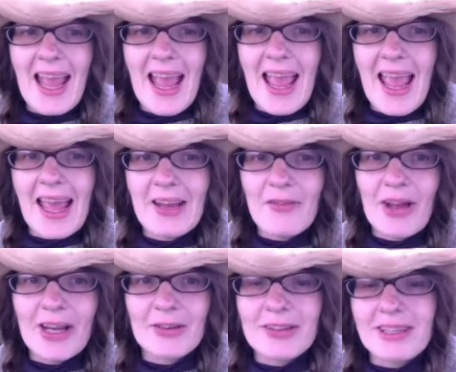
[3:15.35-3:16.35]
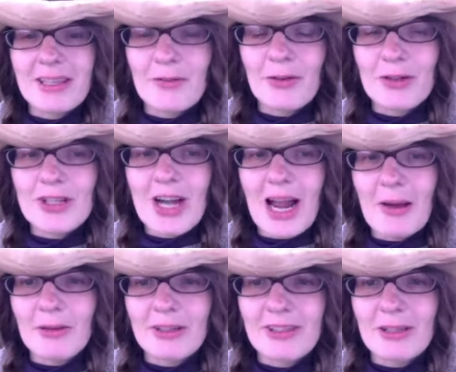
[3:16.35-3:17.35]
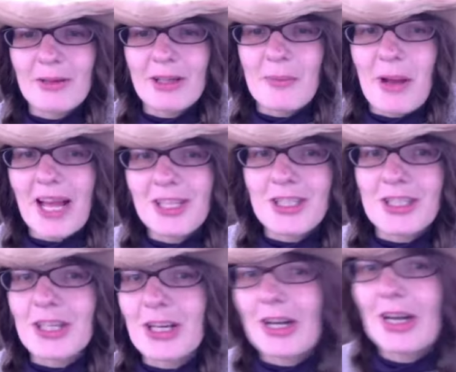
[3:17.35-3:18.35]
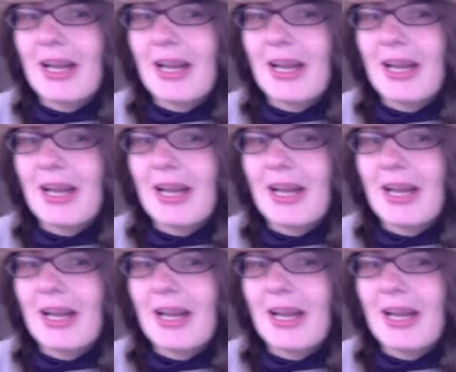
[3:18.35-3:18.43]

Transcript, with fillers: And if I don't see you in the future, I will see you in the pasture.